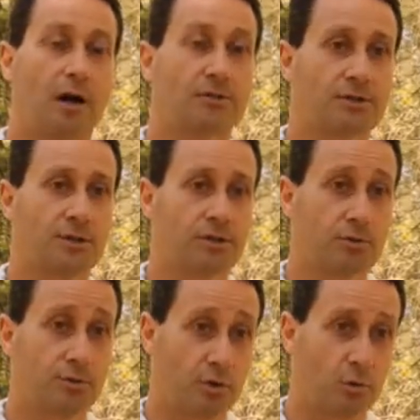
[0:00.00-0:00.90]
answer
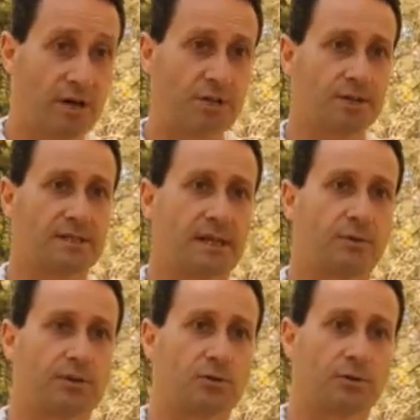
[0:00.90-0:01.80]
to the questions
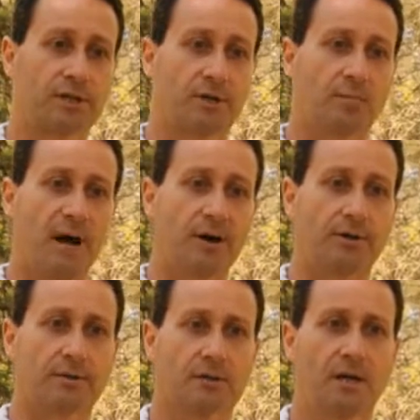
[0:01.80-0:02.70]
I was talking
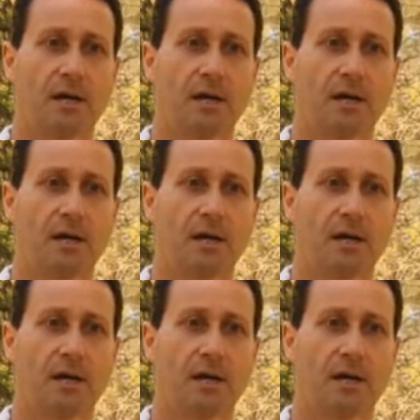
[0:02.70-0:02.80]
about.